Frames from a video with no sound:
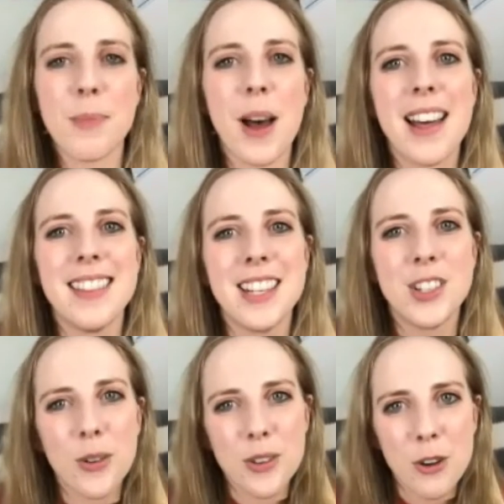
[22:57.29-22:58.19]
but they
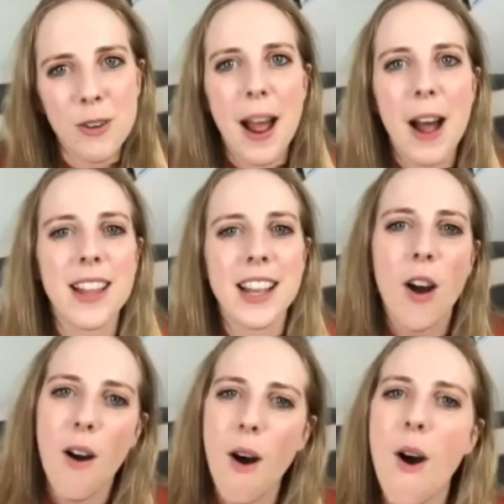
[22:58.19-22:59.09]
don't know about like
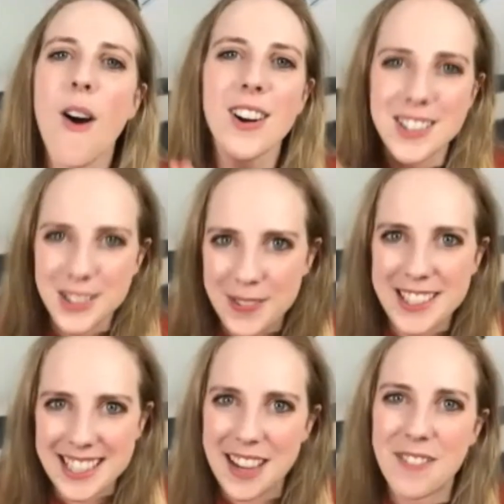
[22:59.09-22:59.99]
our
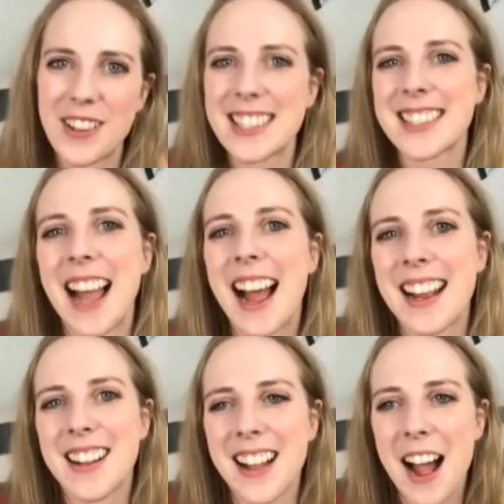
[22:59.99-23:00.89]
specific
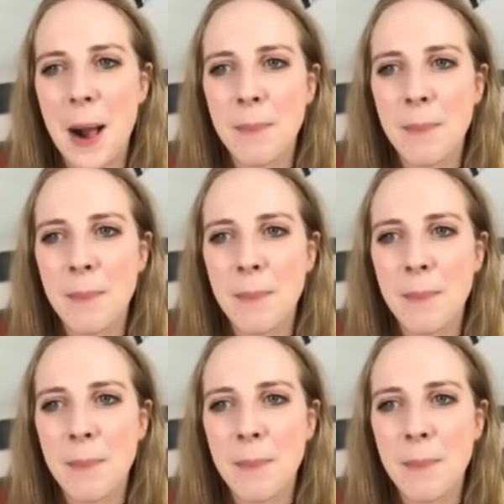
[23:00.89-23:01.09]
style.